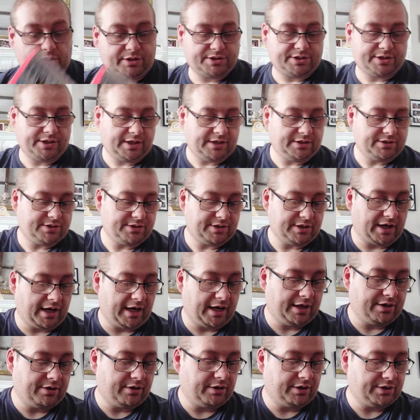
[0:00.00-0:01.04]
Horses,
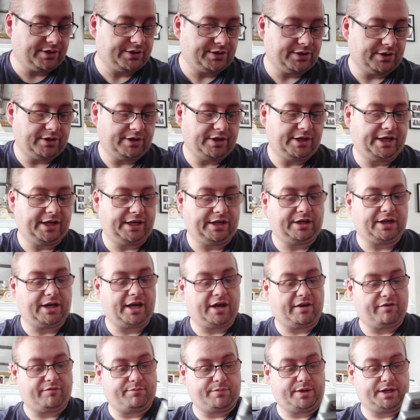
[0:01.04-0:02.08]
and also he
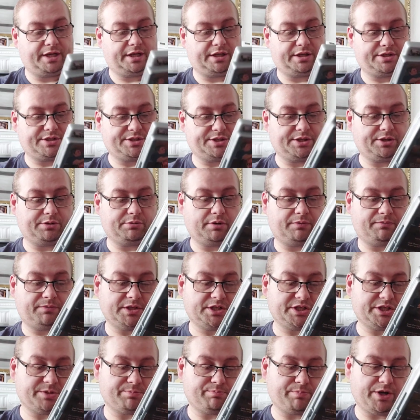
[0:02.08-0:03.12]
gave me 2 of the
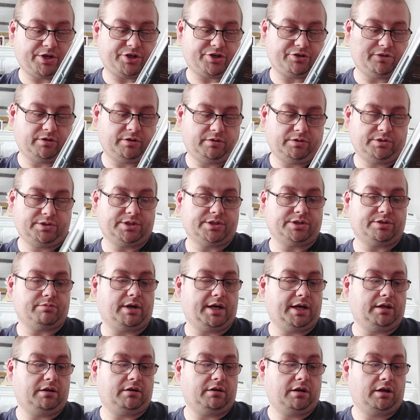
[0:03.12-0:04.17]
specials as
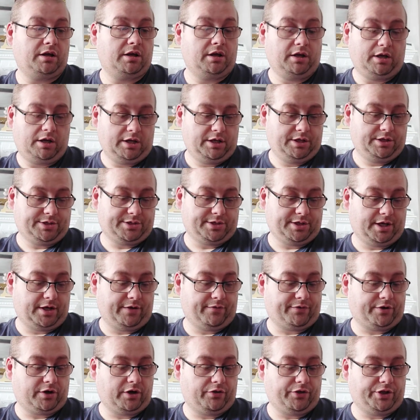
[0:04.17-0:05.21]
well. So
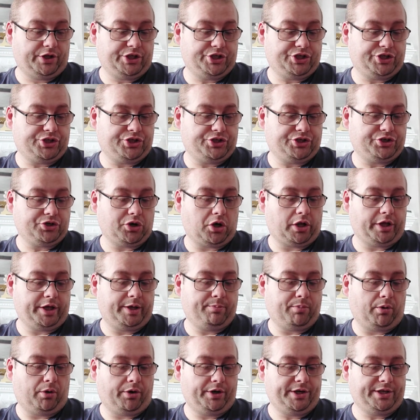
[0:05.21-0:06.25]
I've got the Jolly
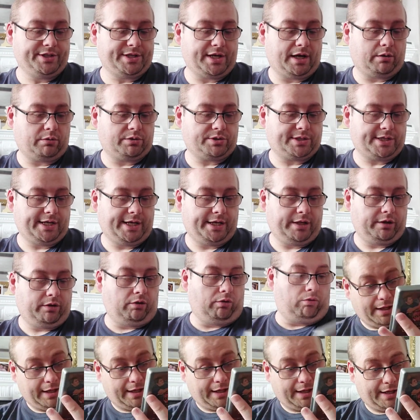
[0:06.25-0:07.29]
Boys outing
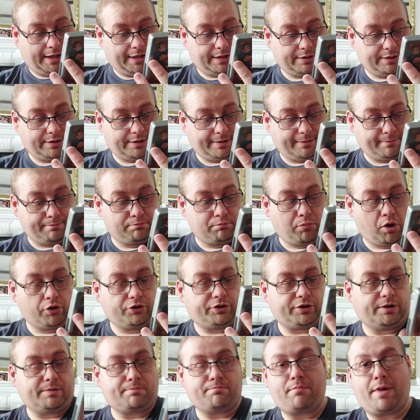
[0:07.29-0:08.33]
and
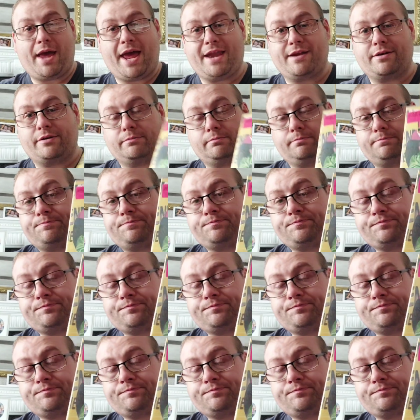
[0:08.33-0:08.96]
Modern Men.